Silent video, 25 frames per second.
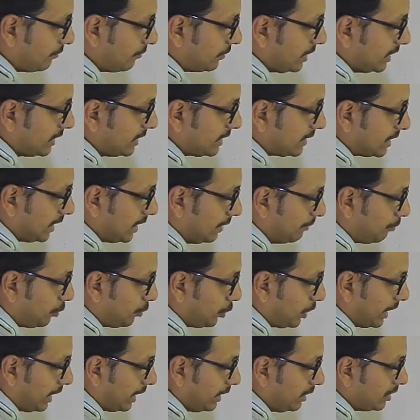this
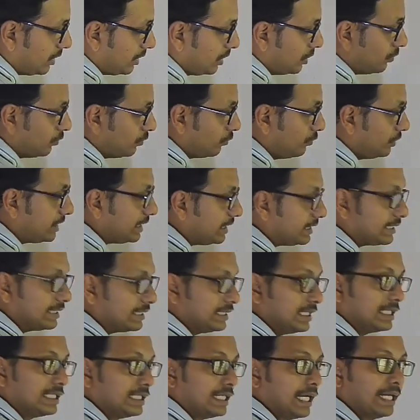component which is in
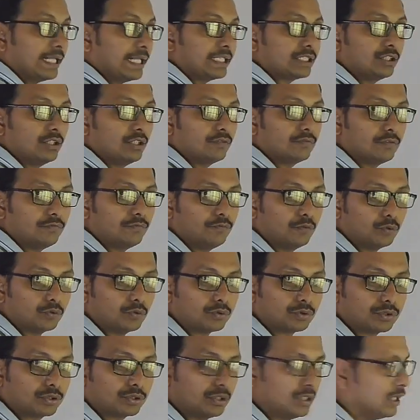the direction of the
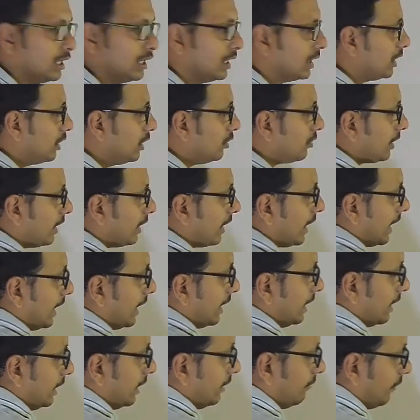force. Now
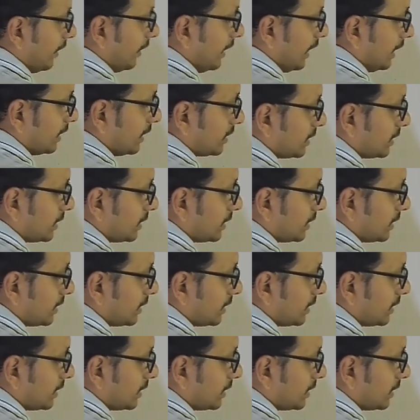if I ask